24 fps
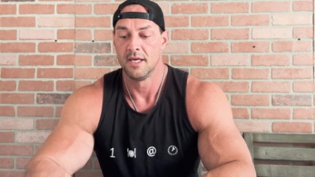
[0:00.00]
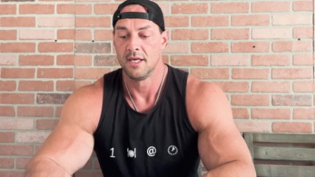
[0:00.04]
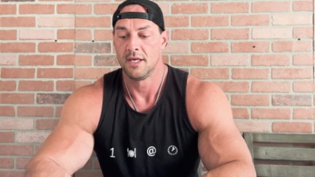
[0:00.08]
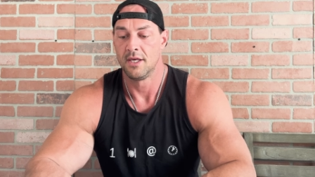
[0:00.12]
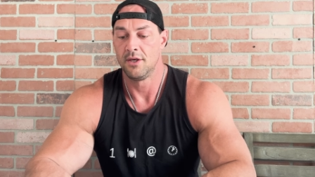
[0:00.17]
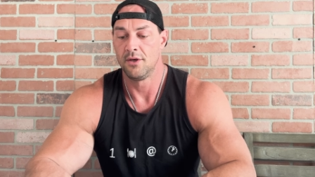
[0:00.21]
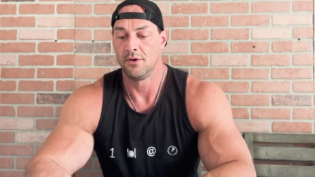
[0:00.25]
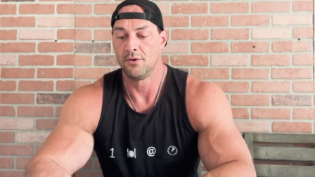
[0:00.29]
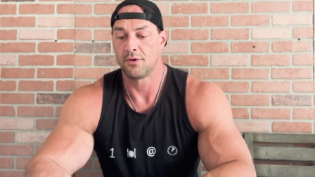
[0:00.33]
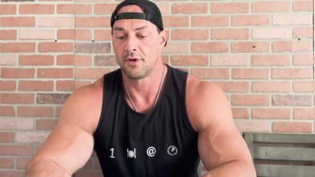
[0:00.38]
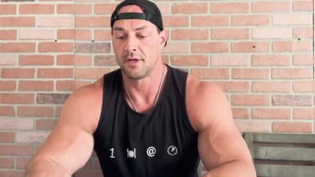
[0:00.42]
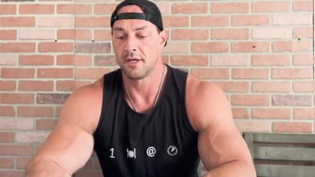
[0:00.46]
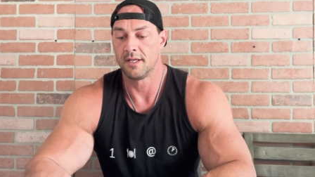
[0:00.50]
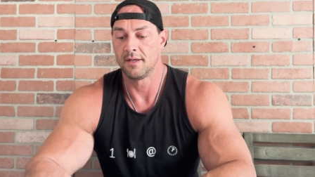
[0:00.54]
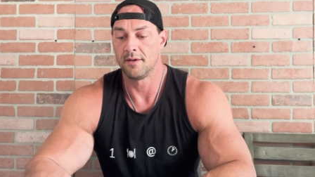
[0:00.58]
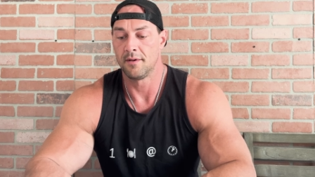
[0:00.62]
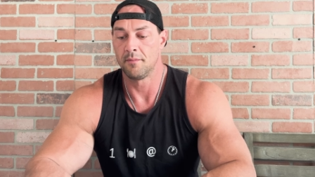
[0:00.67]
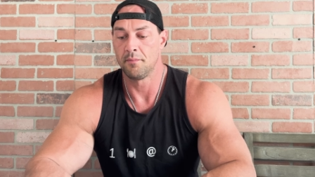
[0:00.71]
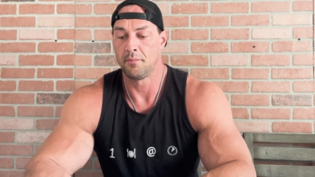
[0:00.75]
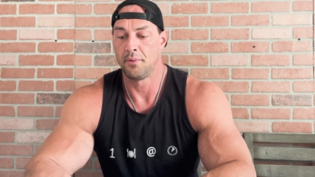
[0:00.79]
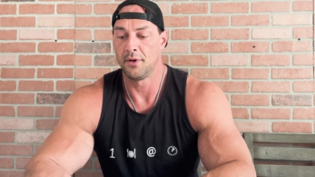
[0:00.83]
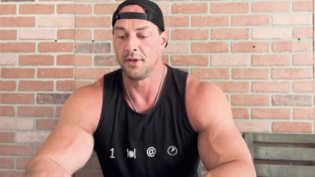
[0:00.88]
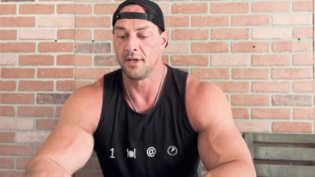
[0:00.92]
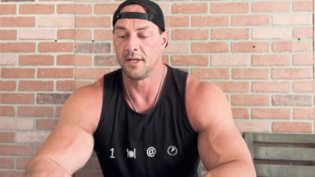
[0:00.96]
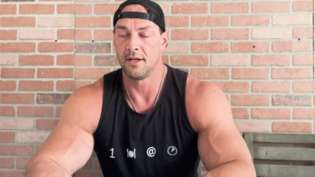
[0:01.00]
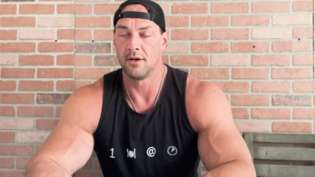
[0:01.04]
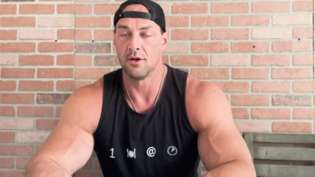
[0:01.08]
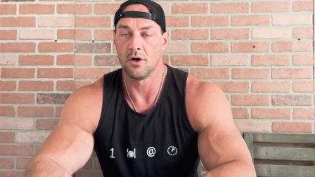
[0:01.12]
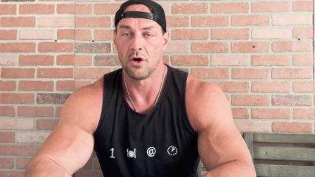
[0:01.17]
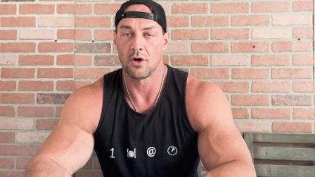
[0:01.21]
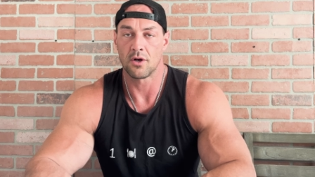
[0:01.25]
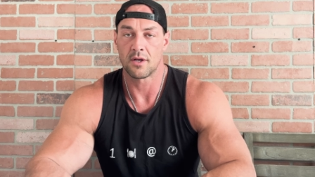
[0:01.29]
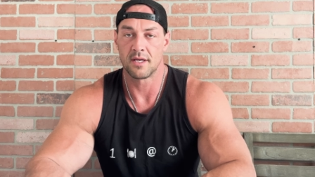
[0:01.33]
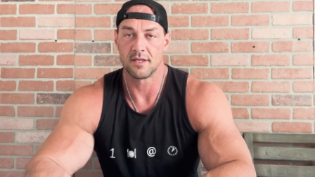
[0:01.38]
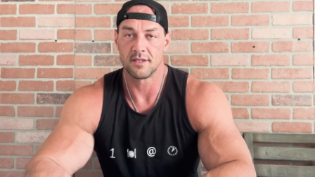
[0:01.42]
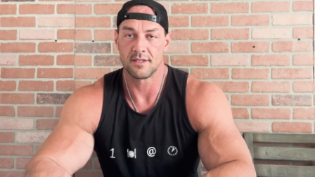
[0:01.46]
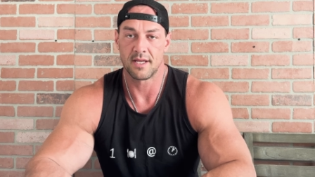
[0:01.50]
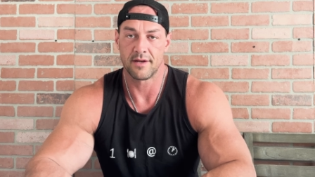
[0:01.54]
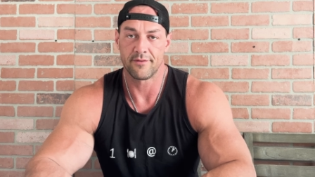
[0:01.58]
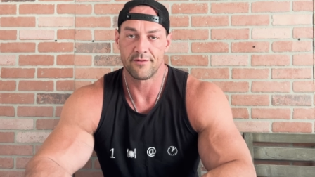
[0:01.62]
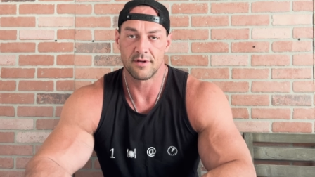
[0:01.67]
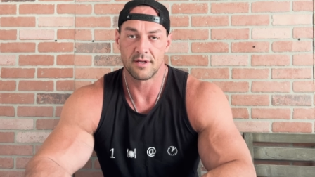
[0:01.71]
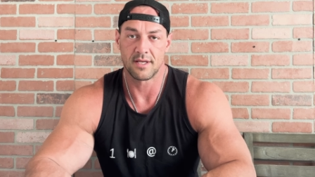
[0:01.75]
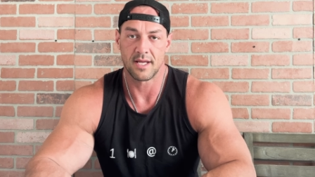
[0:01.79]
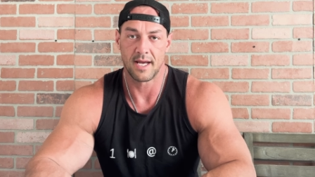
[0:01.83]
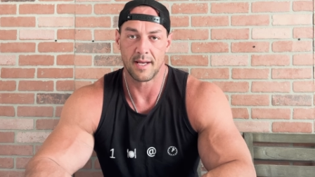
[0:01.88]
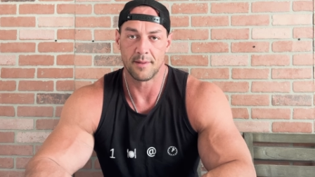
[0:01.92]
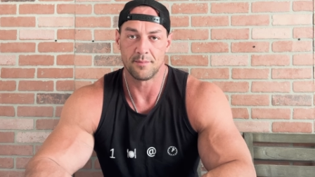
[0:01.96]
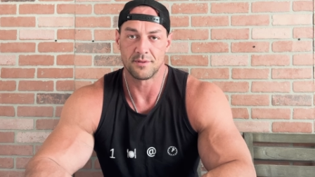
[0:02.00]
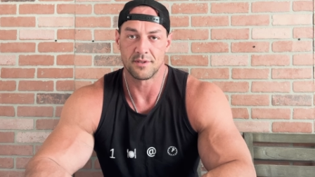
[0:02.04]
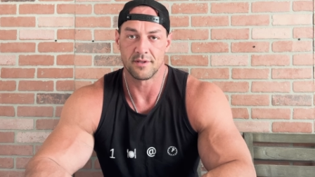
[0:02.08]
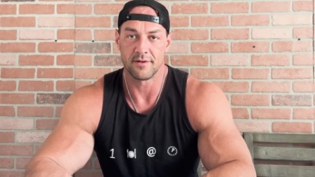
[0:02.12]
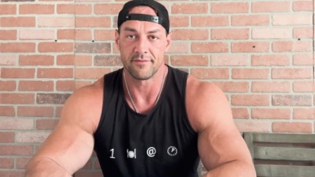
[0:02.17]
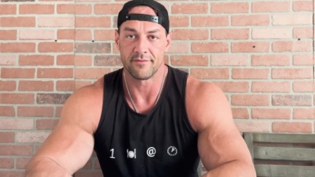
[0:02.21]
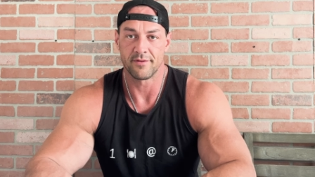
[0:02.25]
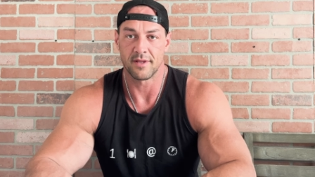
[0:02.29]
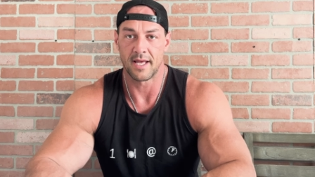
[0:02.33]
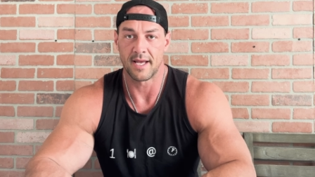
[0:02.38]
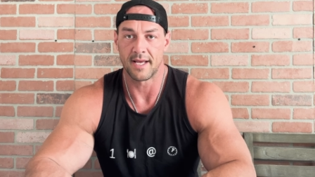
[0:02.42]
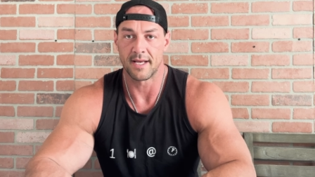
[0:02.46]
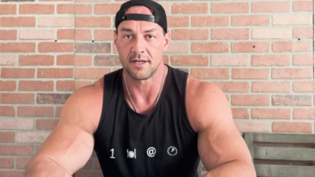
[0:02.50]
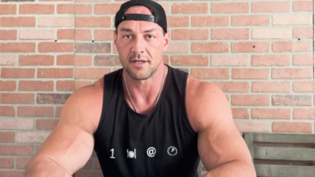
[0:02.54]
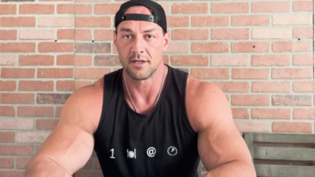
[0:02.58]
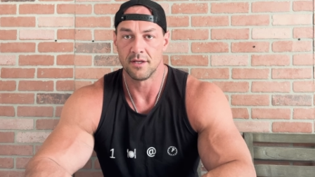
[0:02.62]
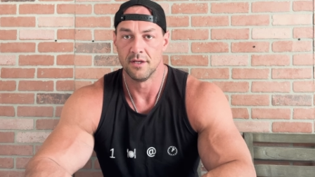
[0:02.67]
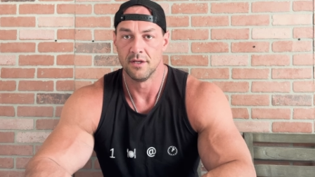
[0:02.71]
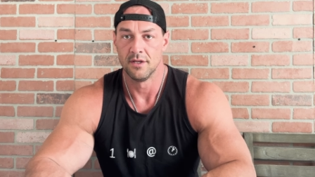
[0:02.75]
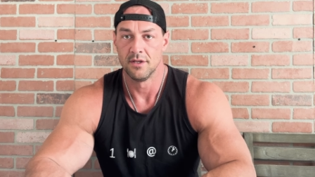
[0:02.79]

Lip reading: You can put it in all different types of like